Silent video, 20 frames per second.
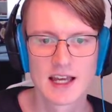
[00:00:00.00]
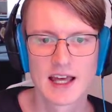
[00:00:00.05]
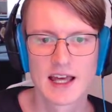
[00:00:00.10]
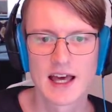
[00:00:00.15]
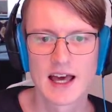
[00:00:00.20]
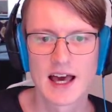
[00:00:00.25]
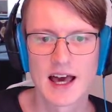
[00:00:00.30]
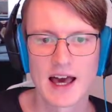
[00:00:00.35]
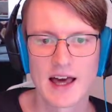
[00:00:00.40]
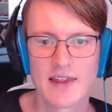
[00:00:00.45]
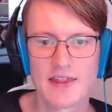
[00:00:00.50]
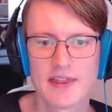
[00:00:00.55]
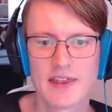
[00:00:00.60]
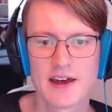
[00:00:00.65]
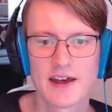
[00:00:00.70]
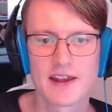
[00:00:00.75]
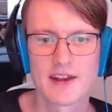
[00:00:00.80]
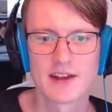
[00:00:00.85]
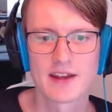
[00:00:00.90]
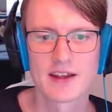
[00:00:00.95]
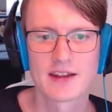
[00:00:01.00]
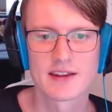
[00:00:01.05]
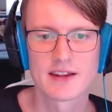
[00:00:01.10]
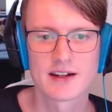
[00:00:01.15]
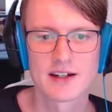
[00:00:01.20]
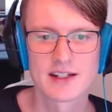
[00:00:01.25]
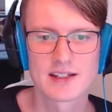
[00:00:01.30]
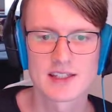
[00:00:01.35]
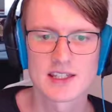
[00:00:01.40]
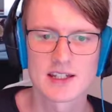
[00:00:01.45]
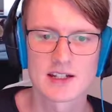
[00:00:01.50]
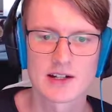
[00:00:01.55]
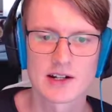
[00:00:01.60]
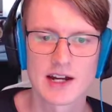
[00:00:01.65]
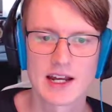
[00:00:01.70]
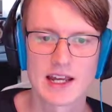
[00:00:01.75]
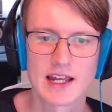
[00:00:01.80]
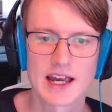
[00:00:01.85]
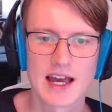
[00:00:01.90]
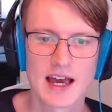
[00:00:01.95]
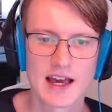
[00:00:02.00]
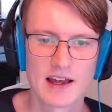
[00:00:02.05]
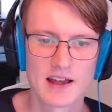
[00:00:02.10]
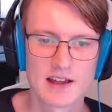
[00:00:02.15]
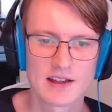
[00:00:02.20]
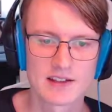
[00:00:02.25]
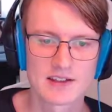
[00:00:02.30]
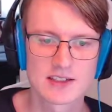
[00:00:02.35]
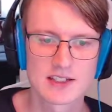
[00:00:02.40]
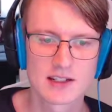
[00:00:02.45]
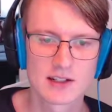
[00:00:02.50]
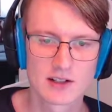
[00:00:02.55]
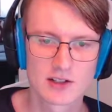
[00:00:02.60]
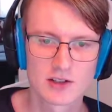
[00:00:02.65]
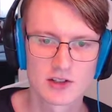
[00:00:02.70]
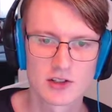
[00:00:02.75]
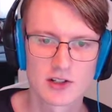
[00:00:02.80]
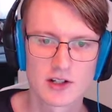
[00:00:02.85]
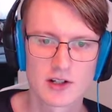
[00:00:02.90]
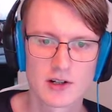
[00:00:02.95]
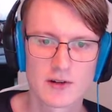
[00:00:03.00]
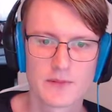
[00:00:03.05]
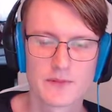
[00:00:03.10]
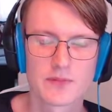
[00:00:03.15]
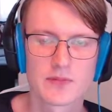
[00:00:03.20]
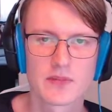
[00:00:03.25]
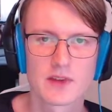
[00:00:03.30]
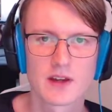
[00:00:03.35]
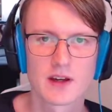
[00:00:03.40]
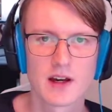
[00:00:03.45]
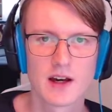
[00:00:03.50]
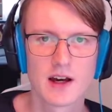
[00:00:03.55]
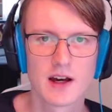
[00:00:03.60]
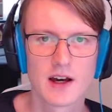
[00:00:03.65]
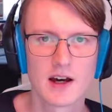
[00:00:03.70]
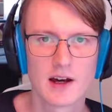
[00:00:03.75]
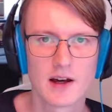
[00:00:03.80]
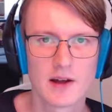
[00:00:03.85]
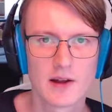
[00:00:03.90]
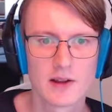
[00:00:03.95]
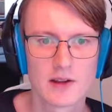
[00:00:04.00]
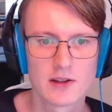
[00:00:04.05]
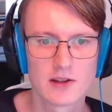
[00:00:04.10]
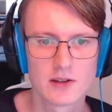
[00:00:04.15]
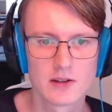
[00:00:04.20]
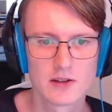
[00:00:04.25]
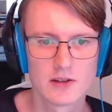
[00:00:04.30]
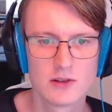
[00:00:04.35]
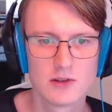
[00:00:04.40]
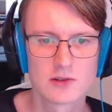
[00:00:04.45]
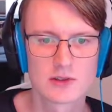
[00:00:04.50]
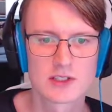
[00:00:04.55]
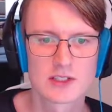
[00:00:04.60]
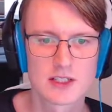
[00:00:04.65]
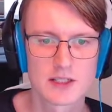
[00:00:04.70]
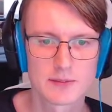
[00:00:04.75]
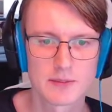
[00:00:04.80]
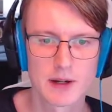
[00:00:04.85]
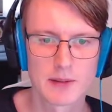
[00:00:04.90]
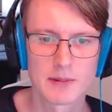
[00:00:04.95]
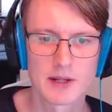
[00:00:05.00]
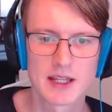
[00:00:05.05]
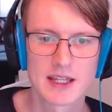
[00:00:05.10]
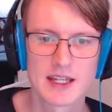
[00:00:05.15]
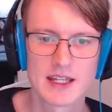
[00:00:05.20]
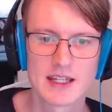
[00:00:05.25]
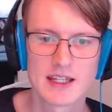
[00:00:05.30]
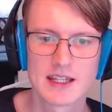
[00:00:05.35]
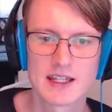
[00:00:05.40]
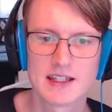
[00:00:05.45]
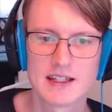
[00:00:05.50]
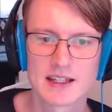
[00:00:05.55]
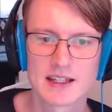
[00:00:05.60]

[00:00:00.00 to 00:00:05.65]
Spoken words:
And then there is here a signature using the public key in that